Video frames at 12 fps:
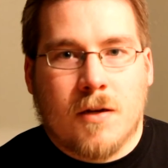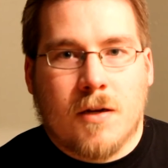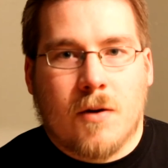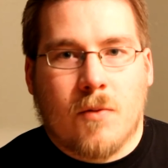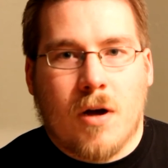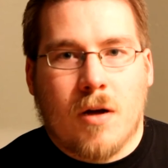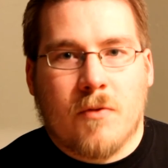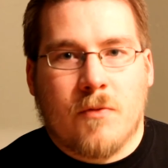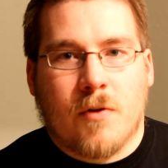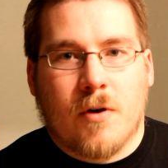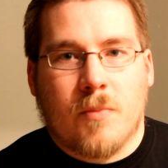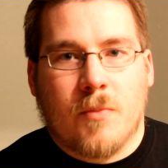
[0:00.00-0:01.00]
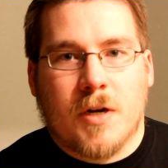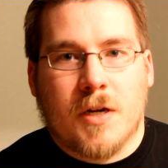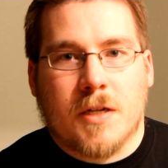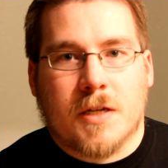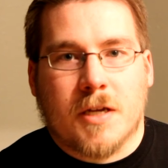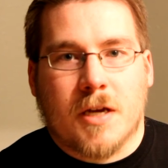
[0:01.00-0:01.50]
A while before I'm ready
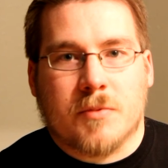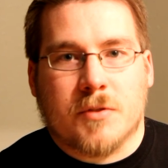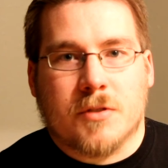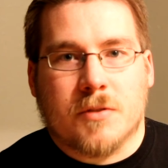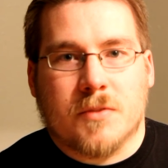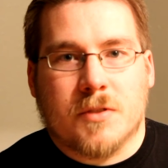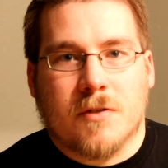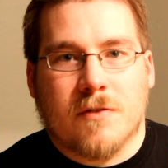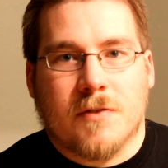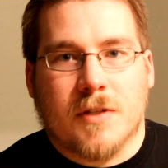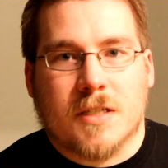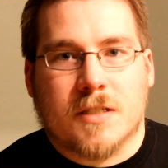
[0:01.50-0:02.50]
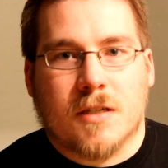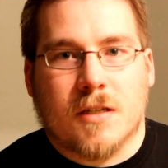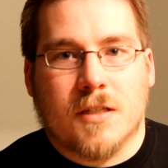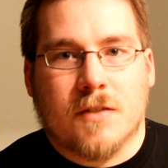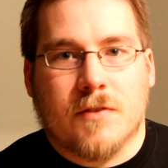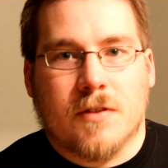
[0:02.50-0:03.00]
to capture some snowflakes, I'll
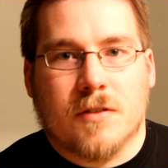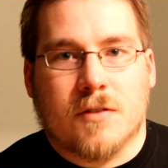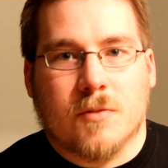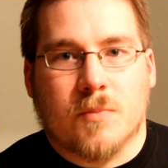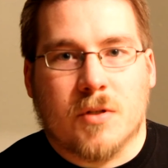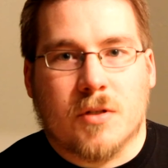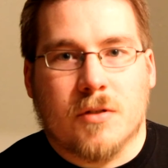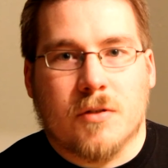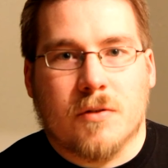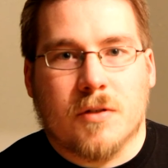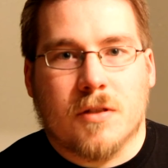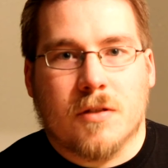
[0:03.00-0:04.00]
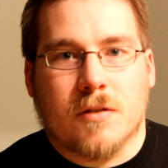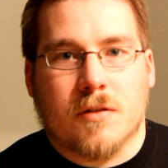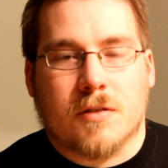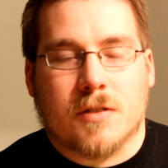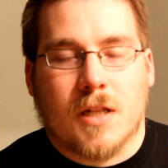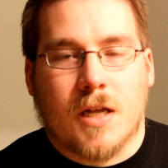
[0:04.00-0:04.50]
leave the super glue and the
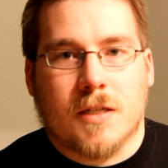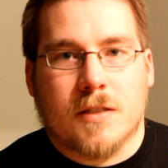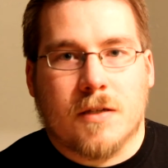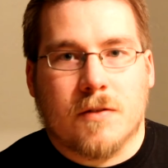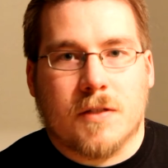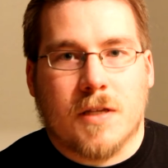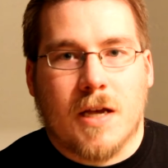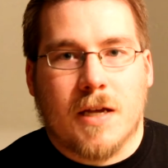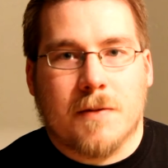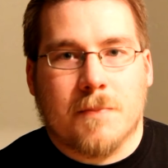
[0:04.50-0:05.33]
slides outside.